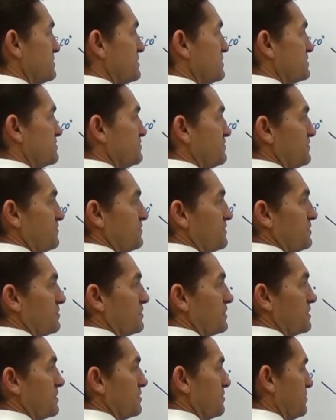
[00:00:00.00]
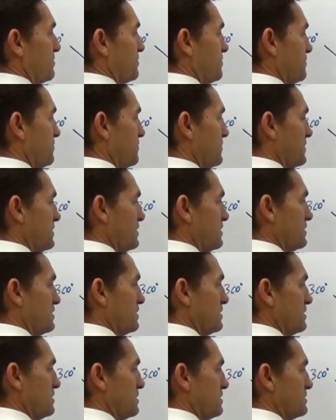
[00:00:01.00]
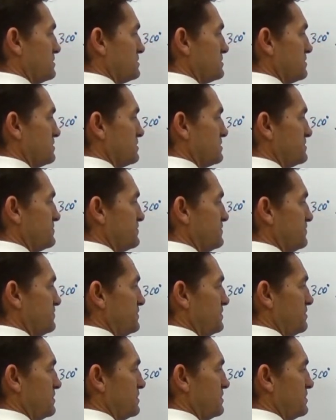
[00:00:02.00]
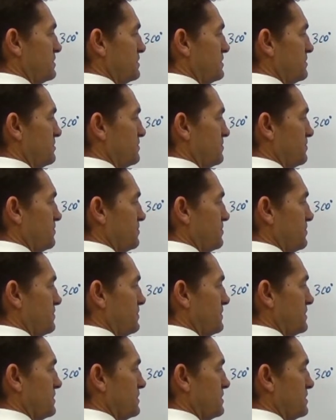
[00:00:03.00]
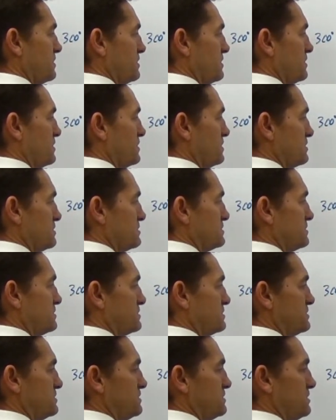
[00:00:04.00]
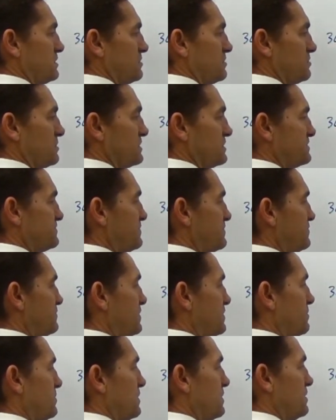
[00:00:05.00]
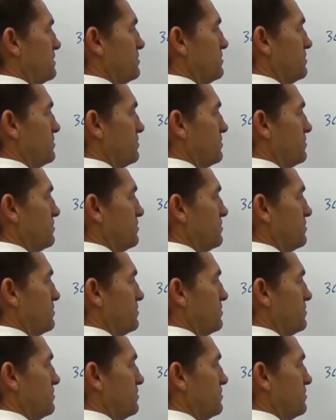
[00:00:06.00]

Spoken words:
that's 51. So that's 51 there. 60 plus 51